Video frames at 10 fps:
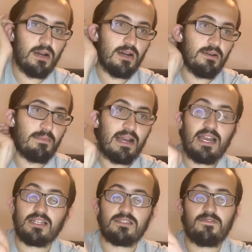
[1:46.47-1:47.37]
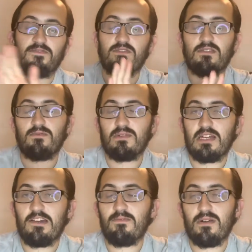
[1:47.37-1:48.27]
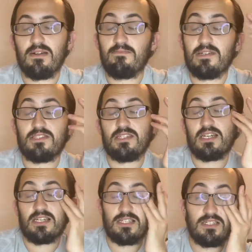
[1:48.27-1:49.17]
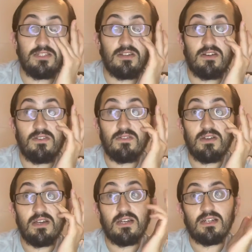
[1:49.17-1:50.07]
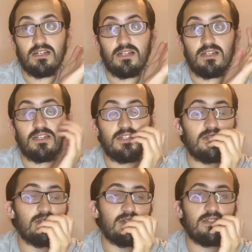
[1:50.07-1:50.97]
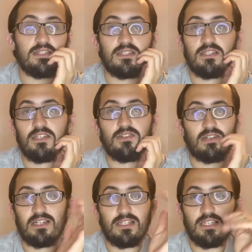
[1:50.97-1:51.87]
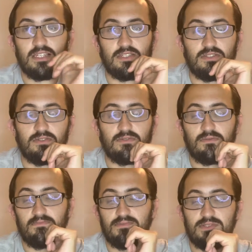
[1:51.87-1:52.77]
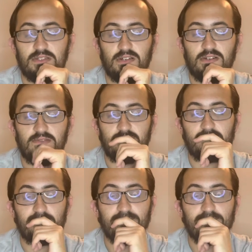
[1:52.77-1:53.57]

um, I asked her for what I want, but she like, no, you don't, you don't need to. So,